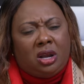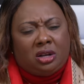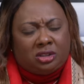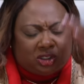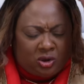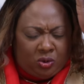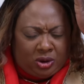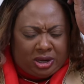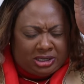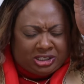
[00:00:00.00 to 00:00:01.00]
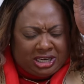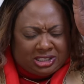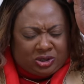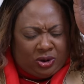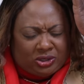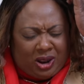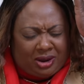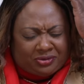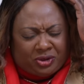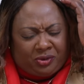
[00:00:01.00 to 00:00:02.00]
So she is going to
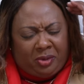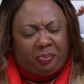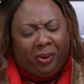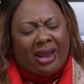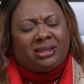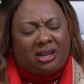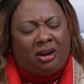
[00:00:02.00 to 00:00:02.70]
have to repent